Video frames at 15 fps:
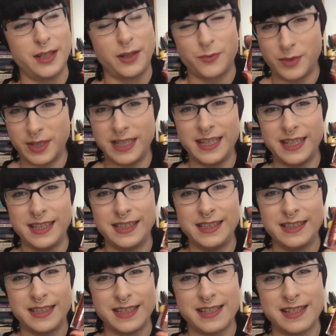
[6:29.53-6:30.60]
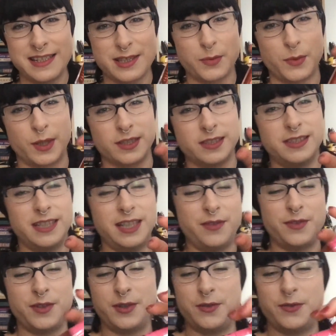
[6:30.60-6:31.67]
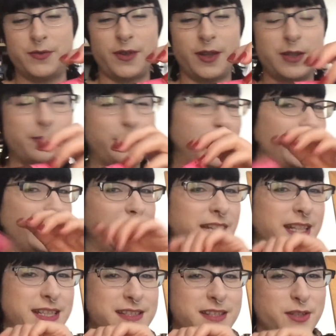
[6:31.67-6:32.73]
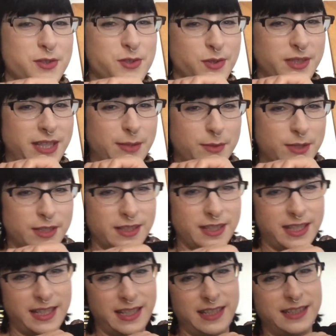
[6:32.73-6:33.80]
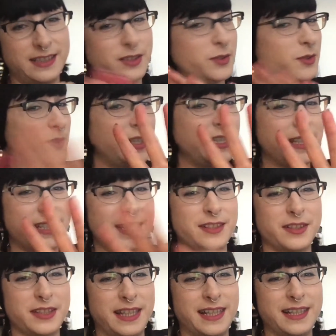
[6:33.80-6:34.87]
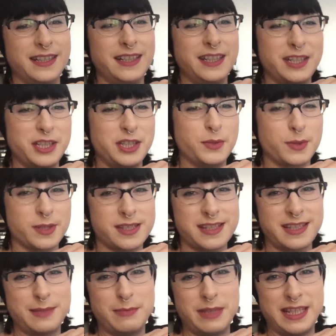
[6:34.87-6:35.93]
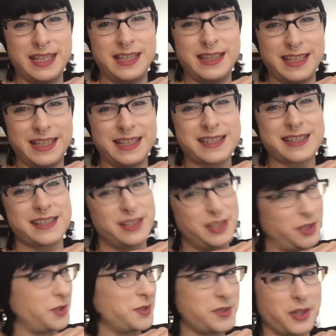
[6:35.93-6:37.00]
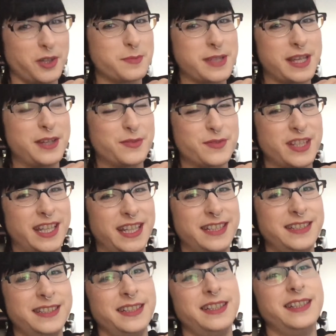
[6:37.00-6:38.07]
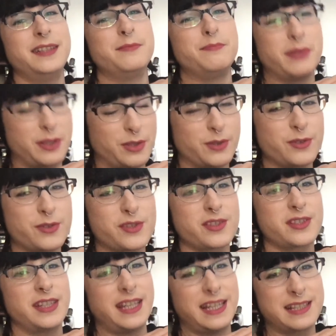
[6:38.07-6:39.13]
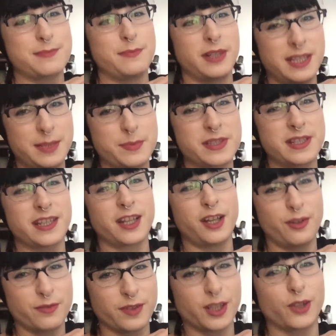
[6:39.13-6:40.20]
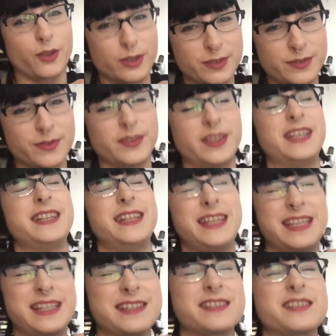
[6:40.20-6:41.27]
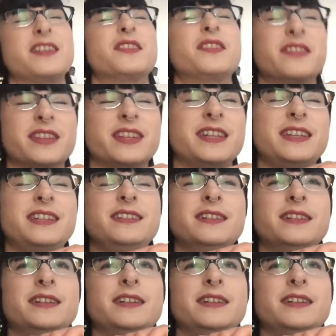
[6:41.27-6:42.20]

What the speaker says: really, this is the one. If you followed me on any social networking or anything like that, you will see me in this 9 times out of 10, because it's my lipstick of life. It is the